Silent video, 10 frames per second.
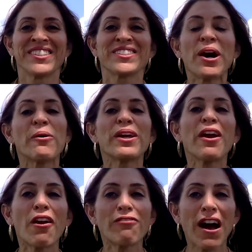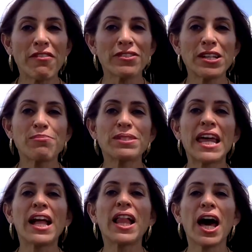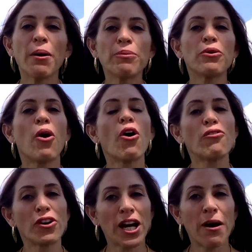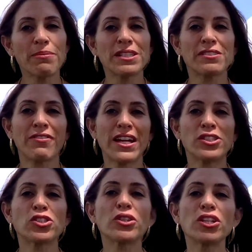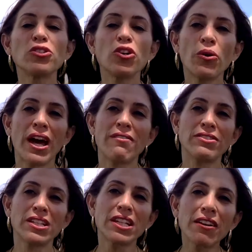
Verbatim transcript: So here are five tips that will help you overcome this phase so that you don't have to